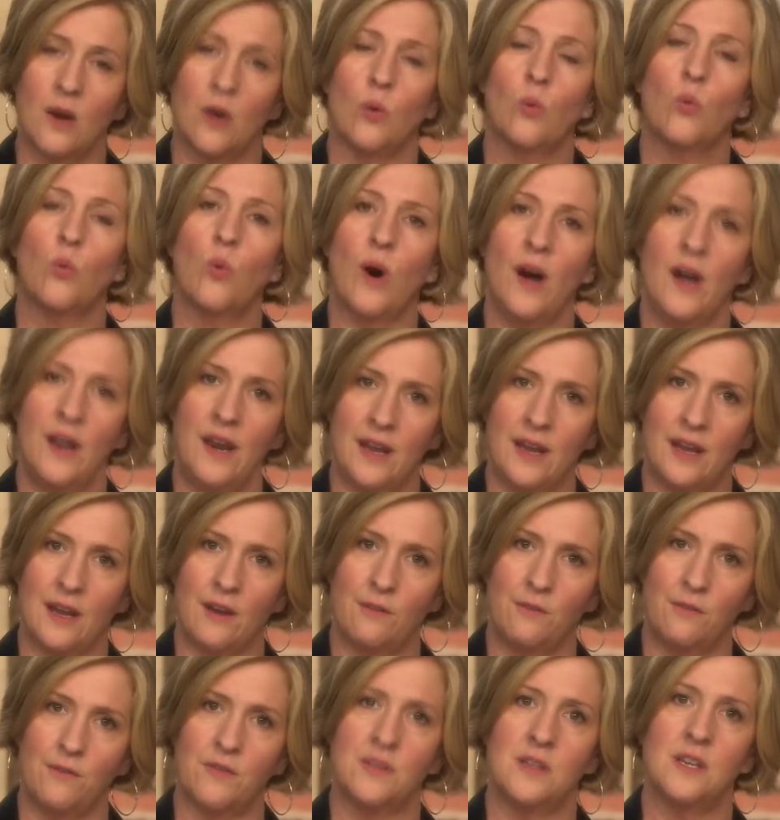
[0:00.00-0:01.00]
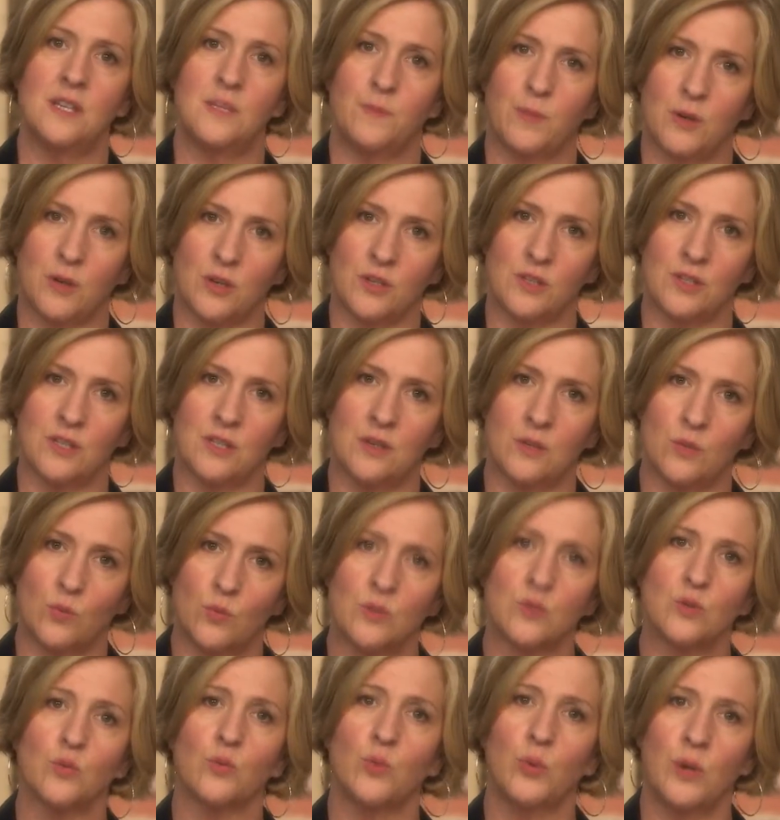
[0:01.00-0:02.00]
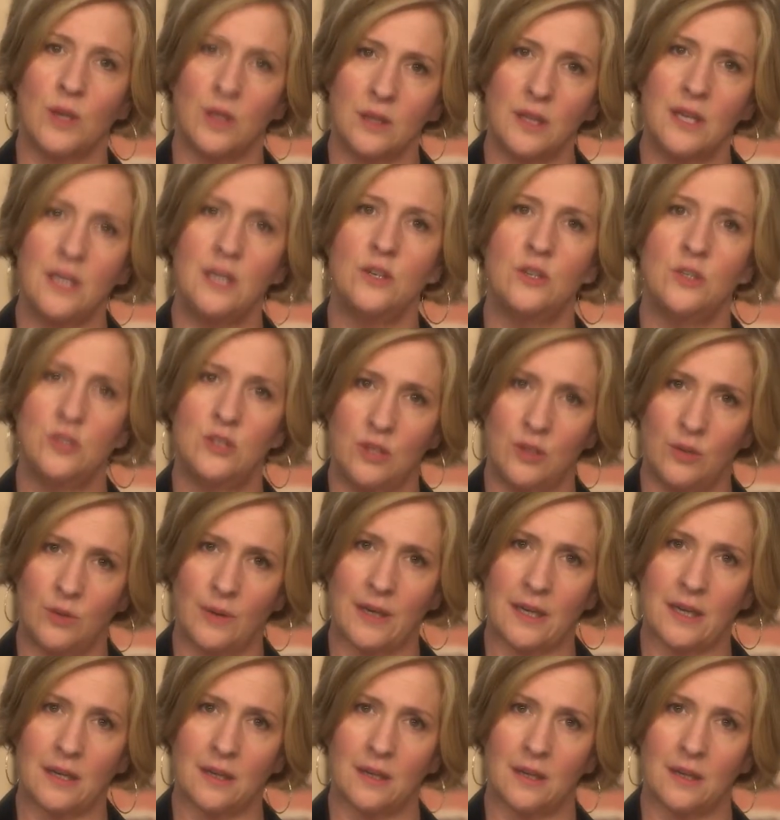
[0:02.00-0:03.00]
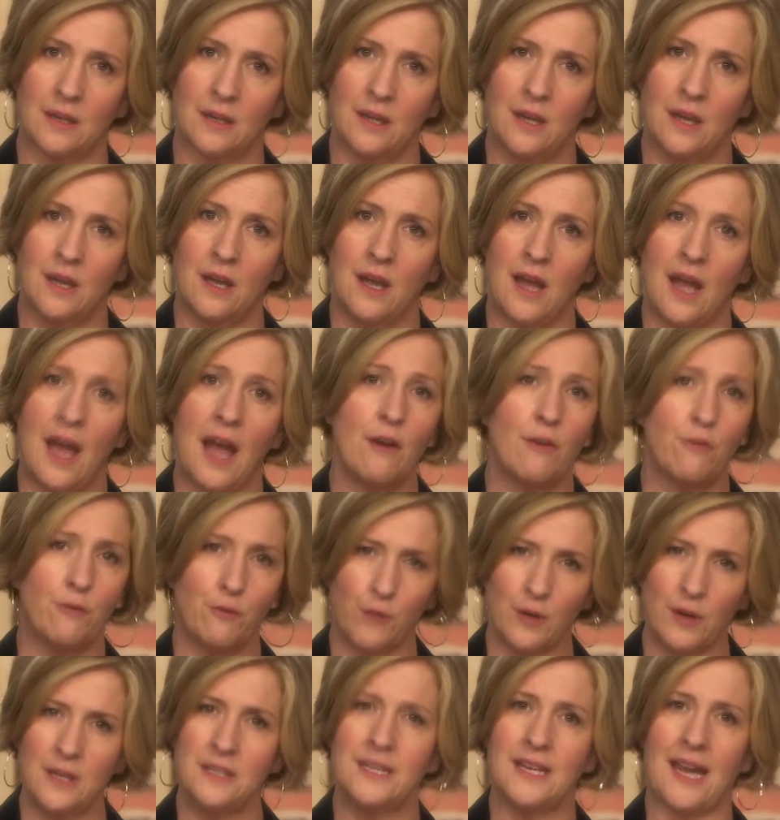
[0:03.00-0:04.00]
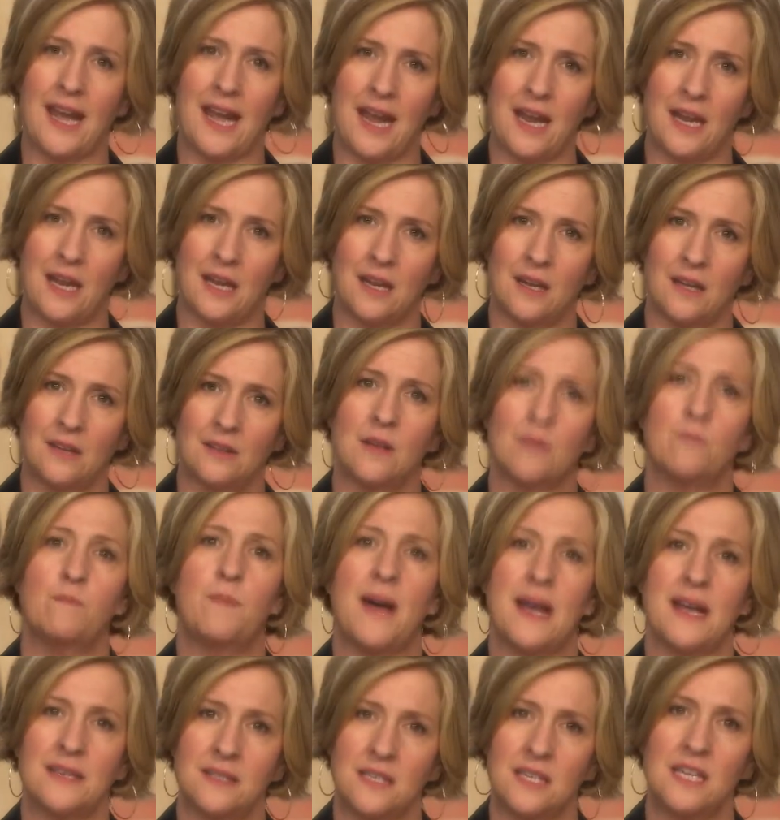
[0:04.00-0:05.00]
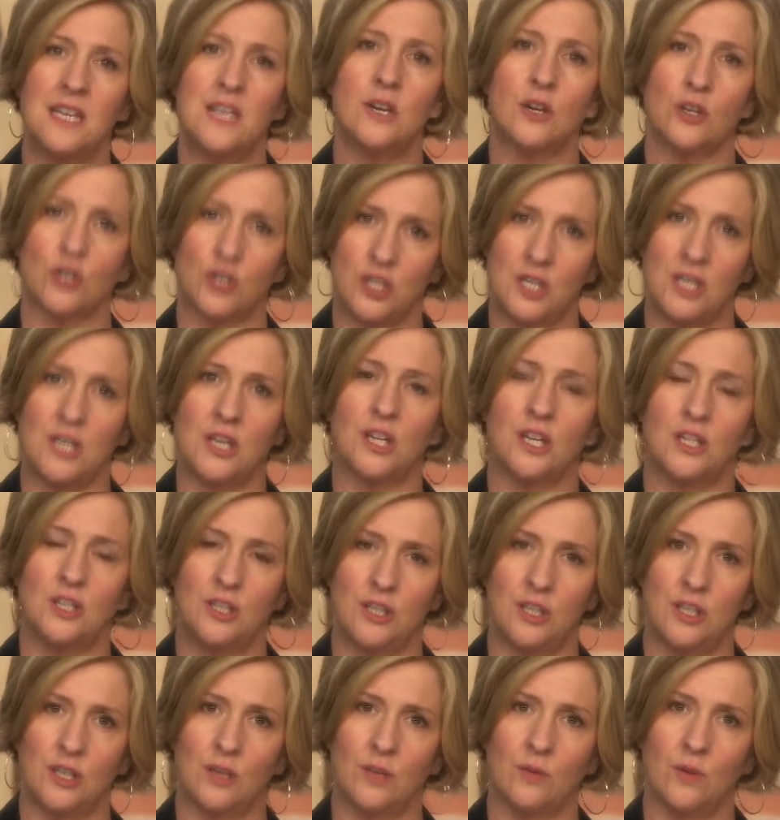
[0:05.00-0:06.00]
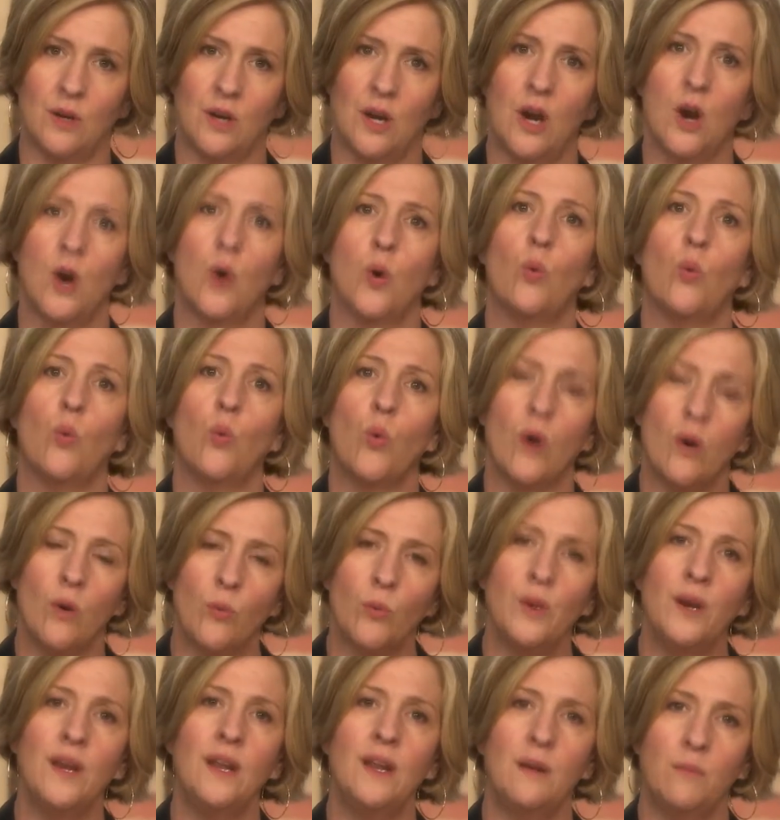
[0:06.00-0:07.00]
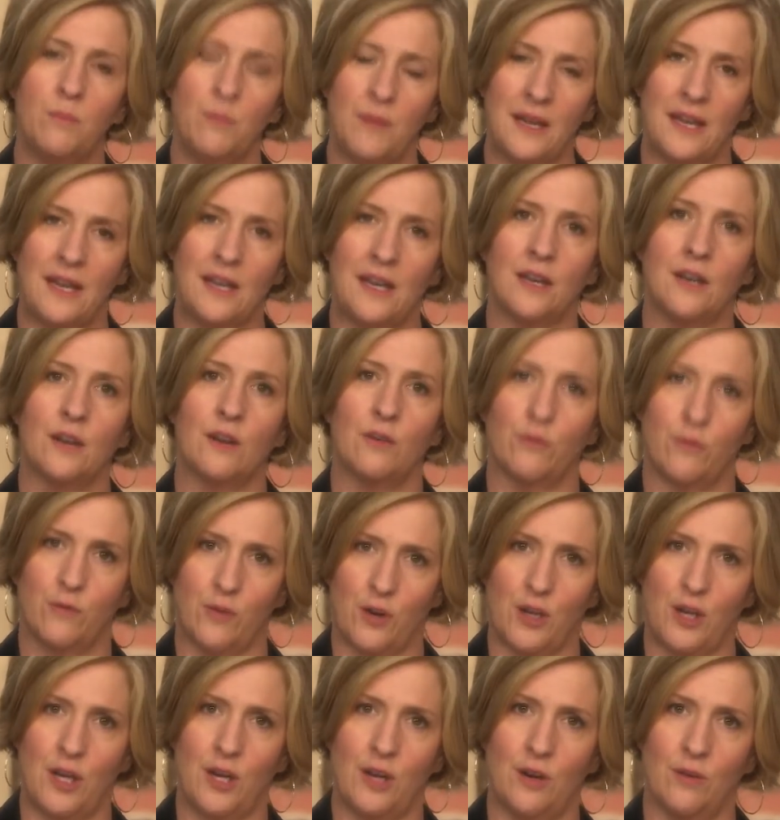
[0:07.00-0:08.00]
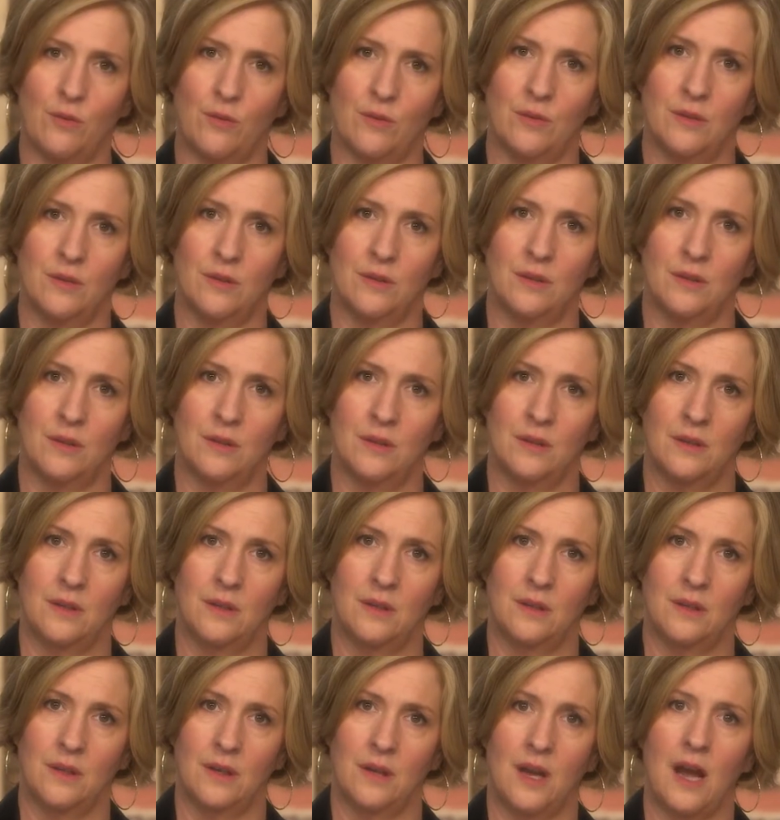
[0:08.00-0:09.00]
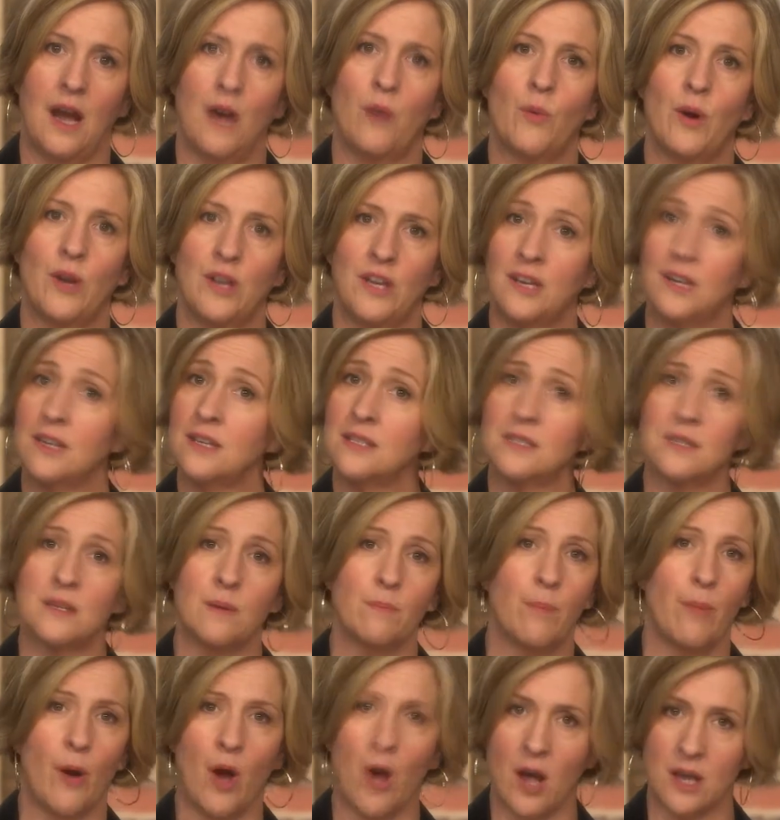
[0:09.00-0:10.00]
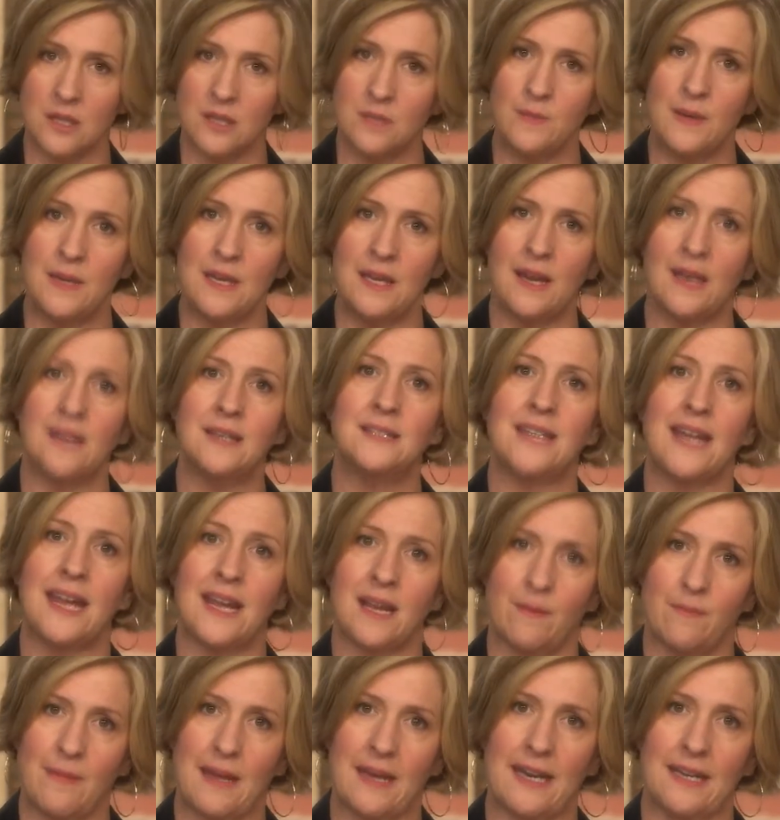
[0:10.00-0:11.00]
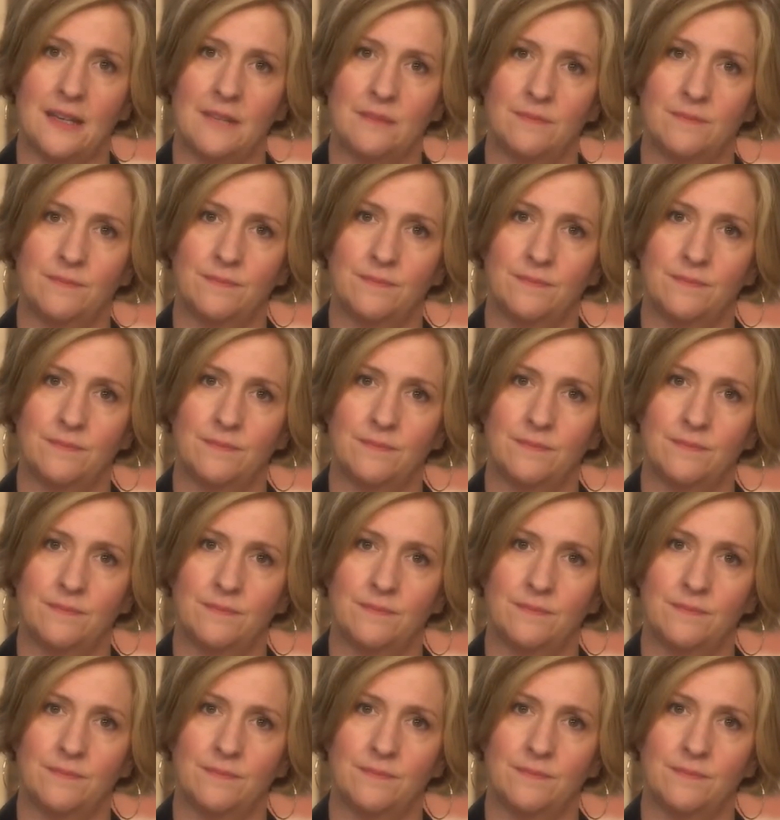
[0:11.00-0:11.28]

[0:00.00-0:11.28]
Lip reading: What if this person was really doing every day the best he or she could do? What would it mean for you? I want you to just pause me and take a minute.